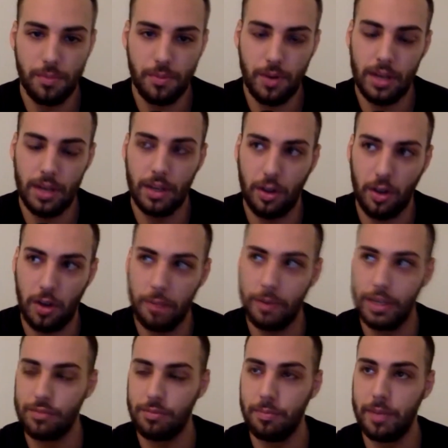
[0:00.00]
run their
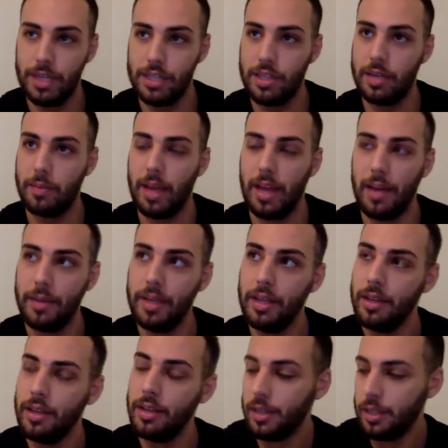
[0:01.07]
companies based in Miami.